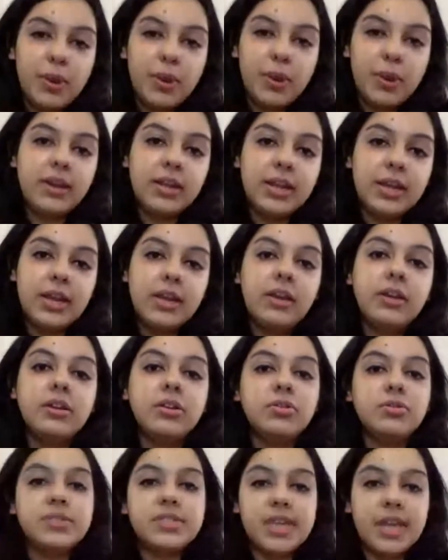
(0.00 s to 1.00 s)
28
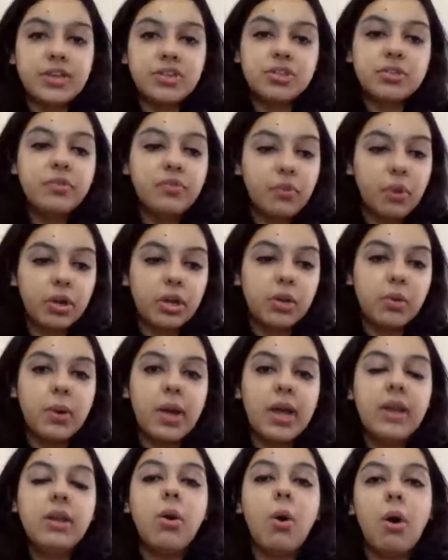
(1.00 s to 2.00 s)
to section
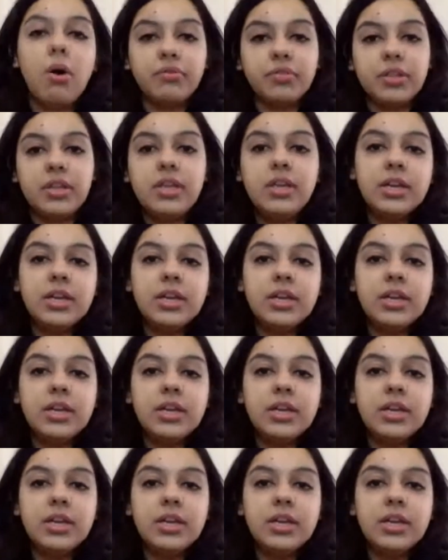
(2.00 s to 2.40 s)
41 of